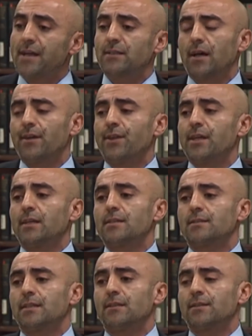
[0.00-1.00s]
That, I think,
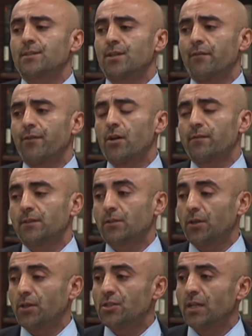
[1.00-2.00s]
is the discovery of the
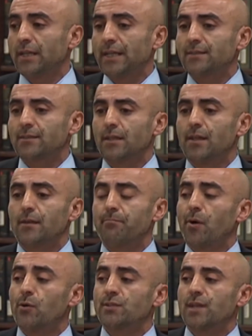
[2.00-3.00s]
Turkish elites in the
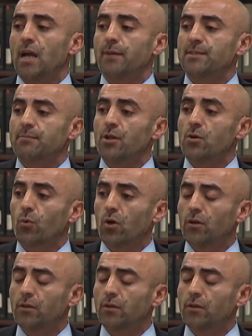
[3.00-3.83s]
post-Arab Spring